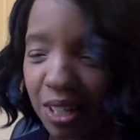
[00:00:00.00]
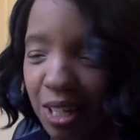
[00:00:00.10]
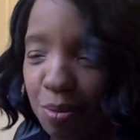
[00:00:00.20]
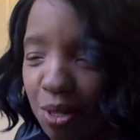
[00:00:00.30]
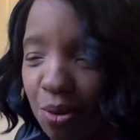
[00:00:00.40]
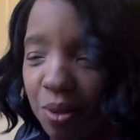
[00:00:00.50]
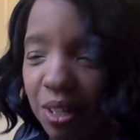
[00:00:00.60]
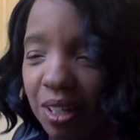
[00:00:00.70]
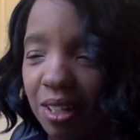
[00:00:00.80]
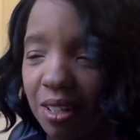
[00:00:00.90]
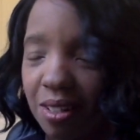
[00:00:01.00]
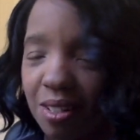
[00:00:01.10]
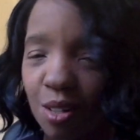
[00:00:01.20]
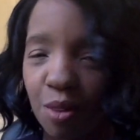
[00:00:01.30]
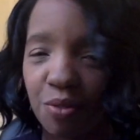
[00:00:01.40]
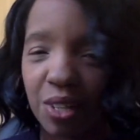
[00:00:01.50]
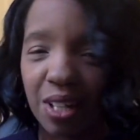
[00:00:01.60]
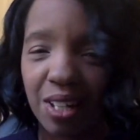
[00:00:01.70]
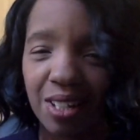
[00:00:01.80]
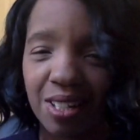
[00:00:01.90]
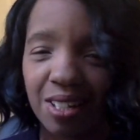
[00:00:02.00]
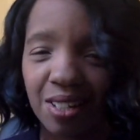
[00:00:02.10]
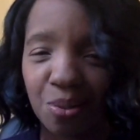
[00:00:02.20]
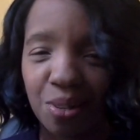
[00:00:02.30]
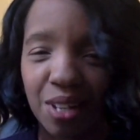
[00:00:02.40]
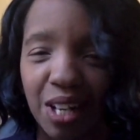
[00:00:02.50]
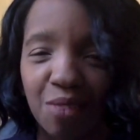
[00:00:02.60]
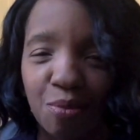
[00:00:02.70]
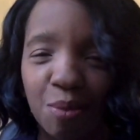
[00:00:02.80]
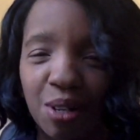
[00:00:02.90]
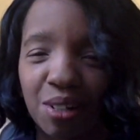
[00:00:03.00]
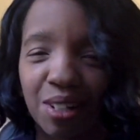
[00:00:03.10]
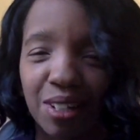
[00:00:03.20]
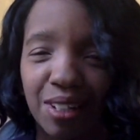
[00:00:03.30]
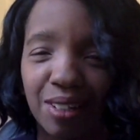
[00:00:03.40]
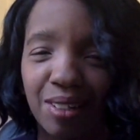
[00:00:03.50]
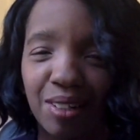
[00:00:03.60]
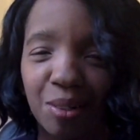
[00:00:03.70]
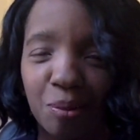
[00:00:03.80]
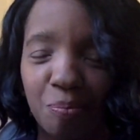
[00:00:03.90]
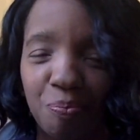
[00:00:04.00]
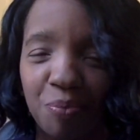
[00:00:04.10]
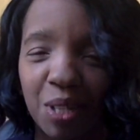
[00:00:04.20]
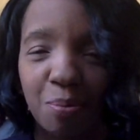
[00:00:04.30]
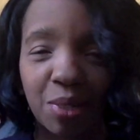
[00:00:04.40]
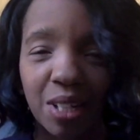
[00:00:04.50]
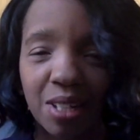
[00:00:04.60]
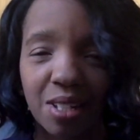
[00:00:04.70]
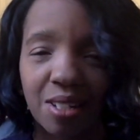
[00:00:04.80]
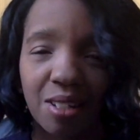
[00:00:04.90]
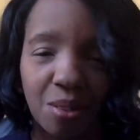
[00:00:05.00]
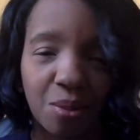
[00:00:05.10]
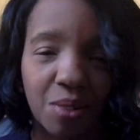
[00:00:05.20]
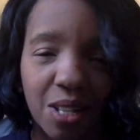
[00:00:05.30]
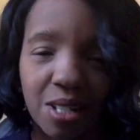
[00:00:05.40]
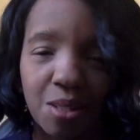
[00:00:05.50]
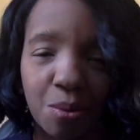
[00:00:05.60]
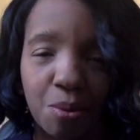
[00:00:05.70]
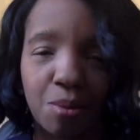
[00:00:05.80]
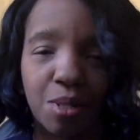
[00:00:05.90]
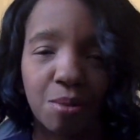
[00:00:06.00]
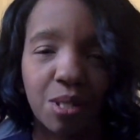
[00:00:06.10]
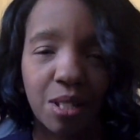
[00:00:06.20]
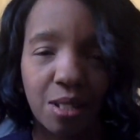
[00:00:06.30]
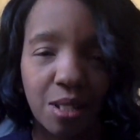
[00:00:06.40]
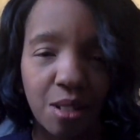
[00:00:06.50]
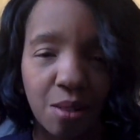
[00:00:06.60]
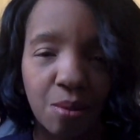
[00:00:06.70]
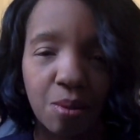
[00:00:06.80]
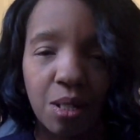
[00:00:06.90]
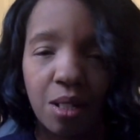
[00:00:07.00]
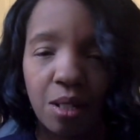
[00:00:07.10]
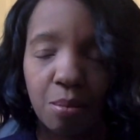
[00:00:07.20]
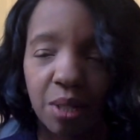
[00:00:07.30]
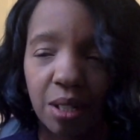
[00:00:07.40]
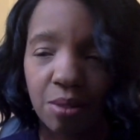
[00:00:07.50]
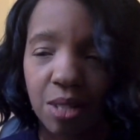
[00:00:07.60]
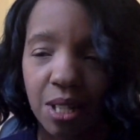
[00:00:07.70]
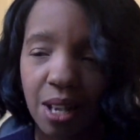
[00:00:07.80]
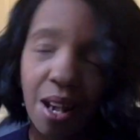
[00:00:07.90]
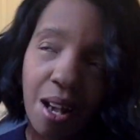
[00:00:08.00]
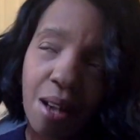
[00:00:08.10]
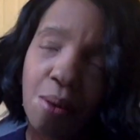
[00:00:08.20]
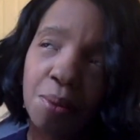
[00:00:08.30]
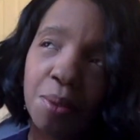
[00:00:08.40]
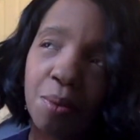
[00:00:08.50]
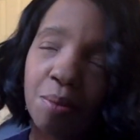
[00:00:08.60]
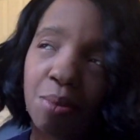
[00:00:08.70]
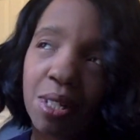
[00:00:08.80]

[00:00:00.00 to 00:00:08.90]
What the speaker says: it keeps going. So, if it ends in Native America, then, but that's still cool too. It's good to know. But I don't see how it's 1%.